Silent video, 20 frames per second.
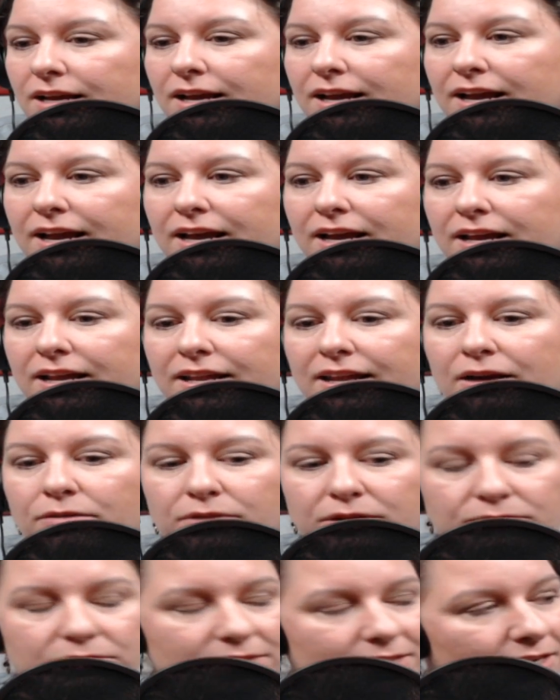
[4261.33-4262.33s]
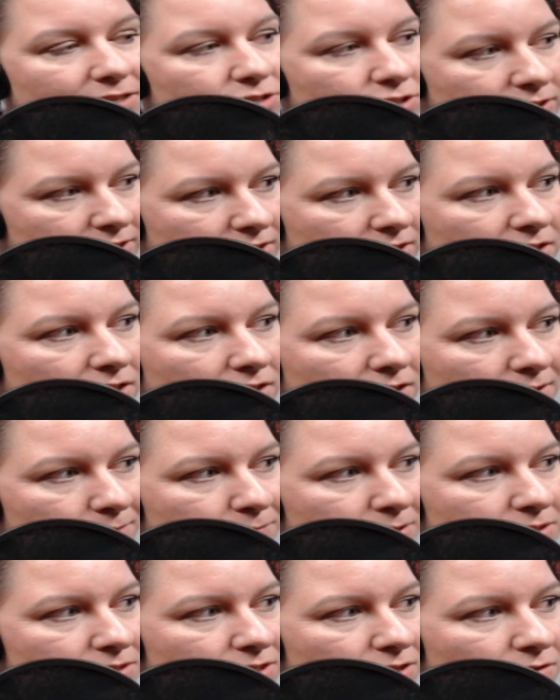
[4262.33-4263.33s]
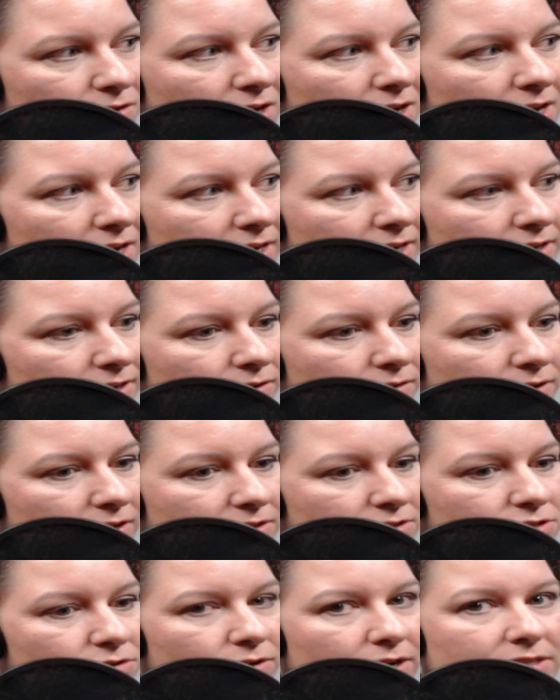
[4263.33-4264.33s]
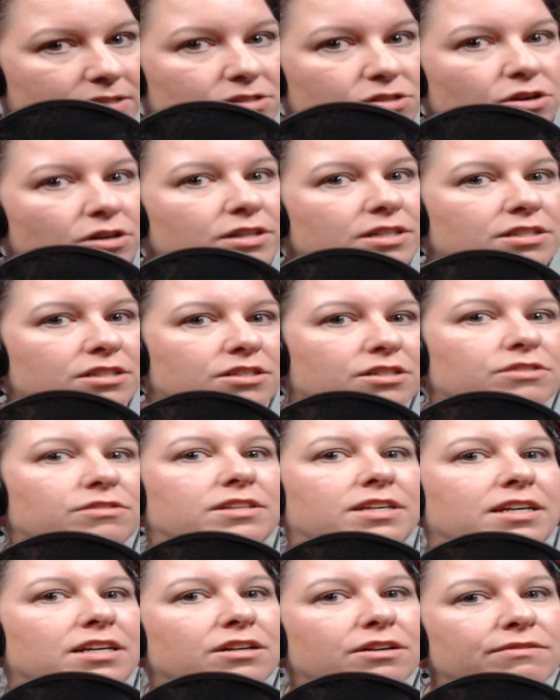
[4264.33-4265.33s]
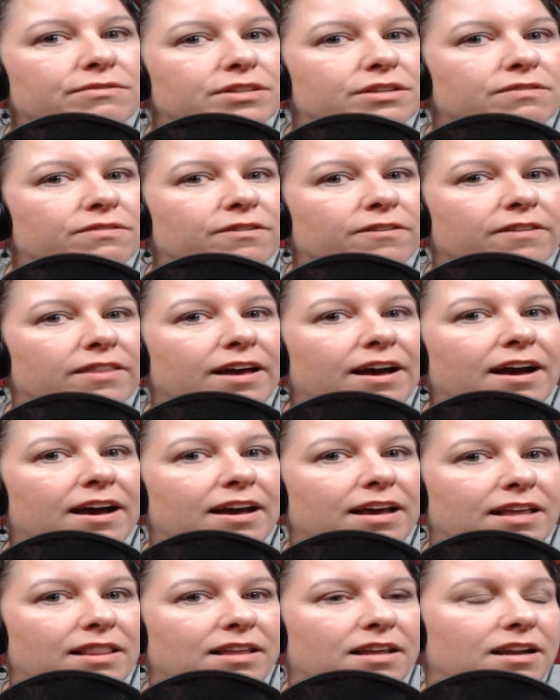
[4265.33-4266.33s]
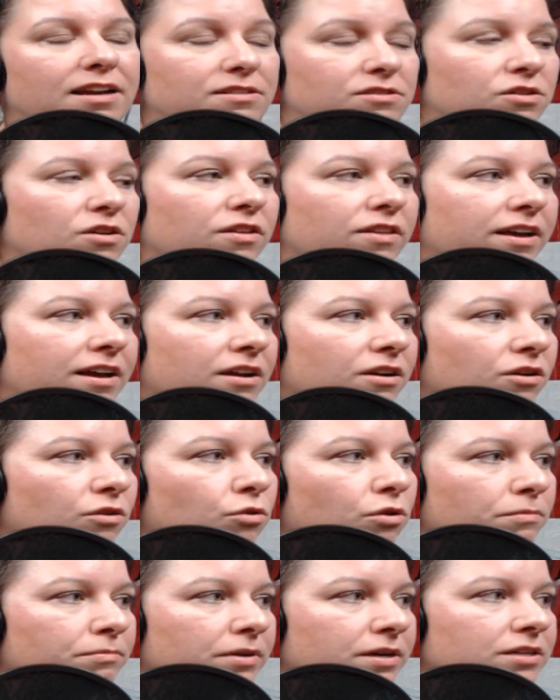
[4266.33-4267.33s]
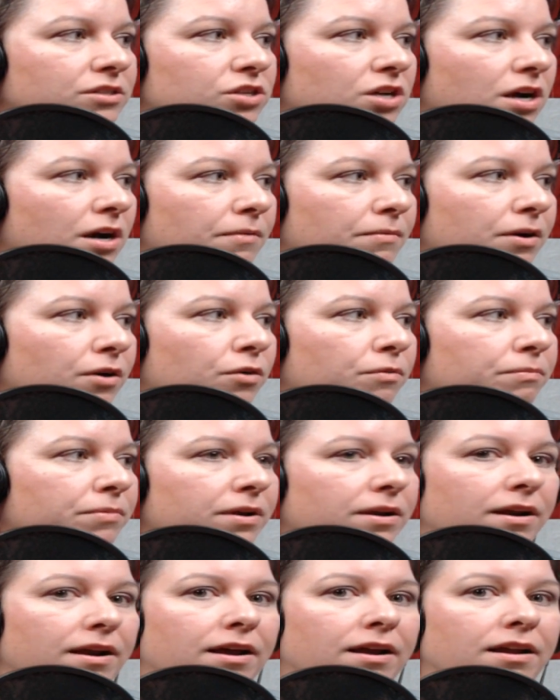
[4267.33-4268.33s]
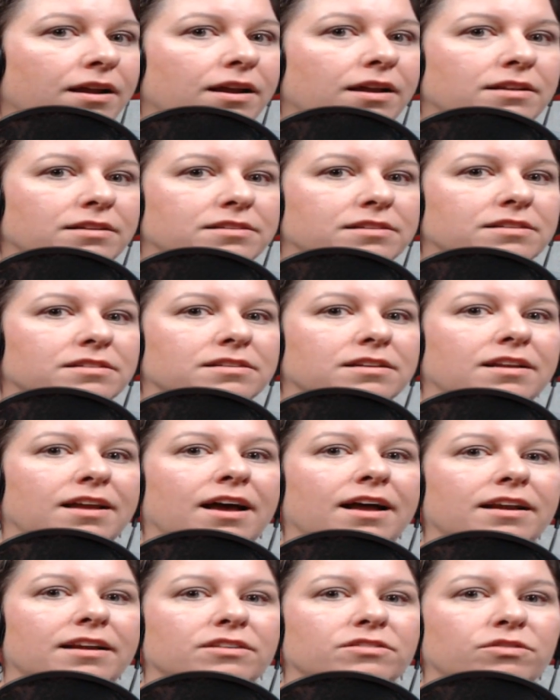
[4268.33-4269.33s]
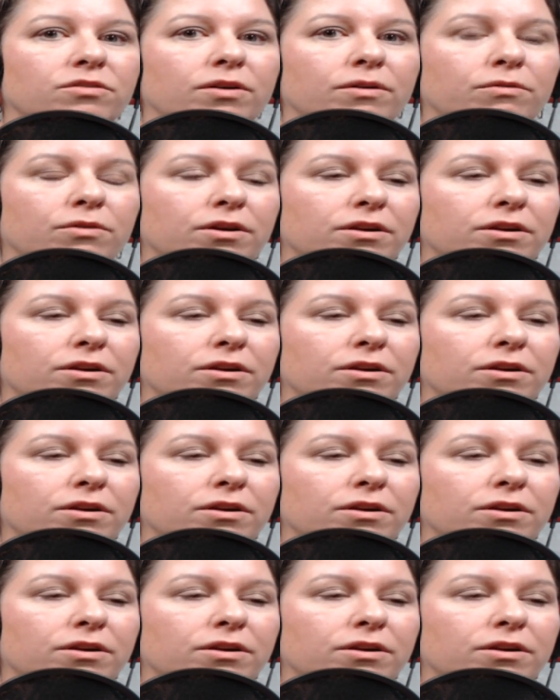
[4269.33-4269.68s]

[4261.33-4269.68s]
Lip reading: And that one was actually in Columbus, Ohio. And so I started to do the interview for that. And then I saw they had a corporate job open in Cincinnati. So I